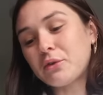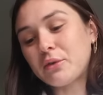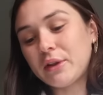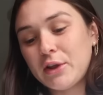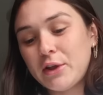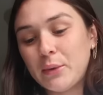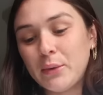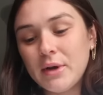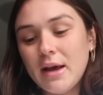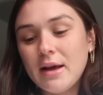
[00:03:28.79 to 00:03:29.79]
look really
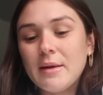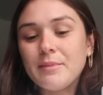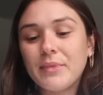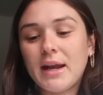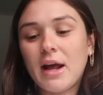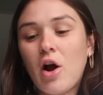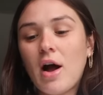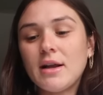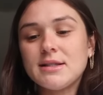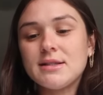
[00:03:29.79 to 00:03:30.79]
cute. And I
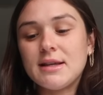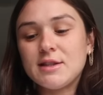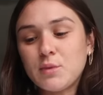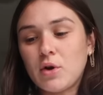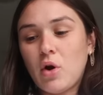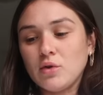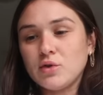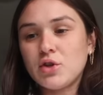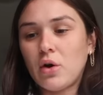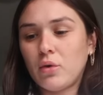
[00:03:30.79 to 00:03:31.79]
got this one
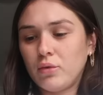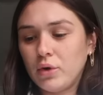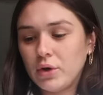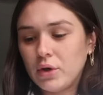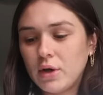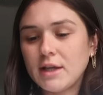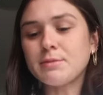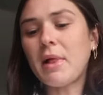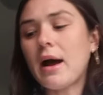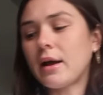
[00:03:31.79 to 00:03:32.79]
also. It's
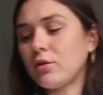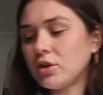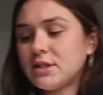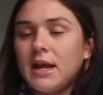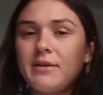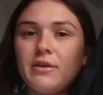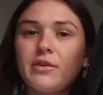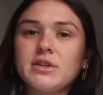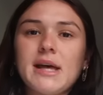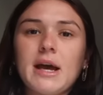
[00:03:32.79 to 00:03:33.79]
black. It looked navy
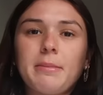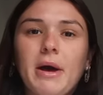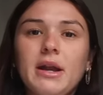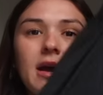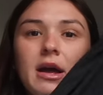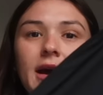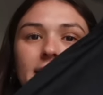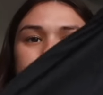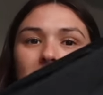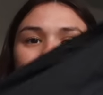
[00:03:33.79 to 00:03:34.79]
for a sec, but
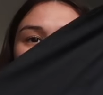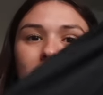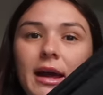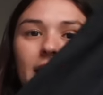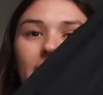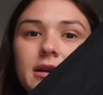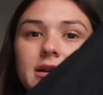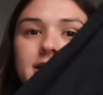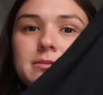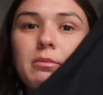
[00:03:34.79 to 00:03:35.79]
it's black and it's